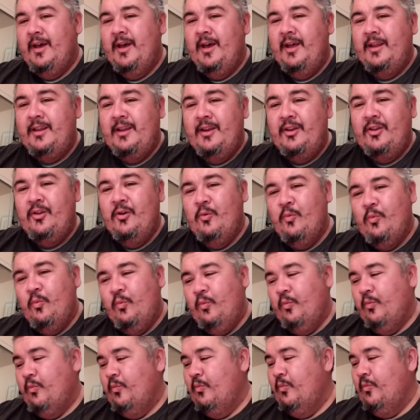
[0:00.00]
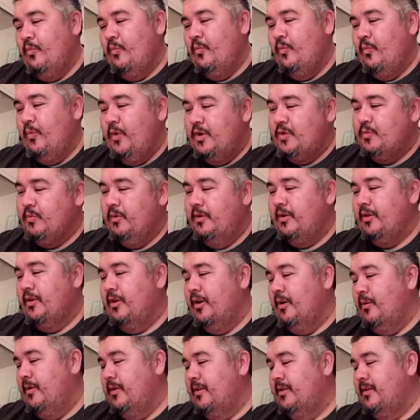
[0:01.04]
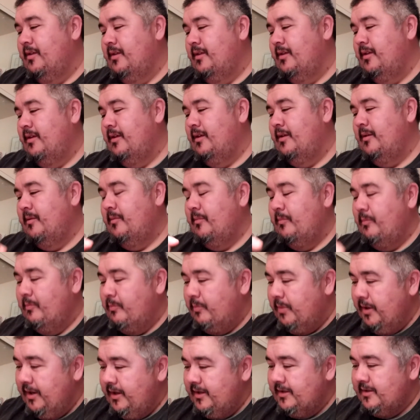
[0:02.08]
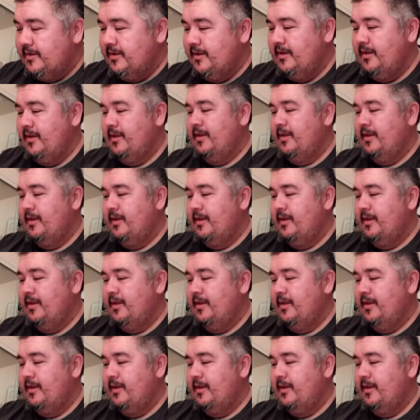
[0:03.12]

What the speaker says: I didn't know which one to go with, But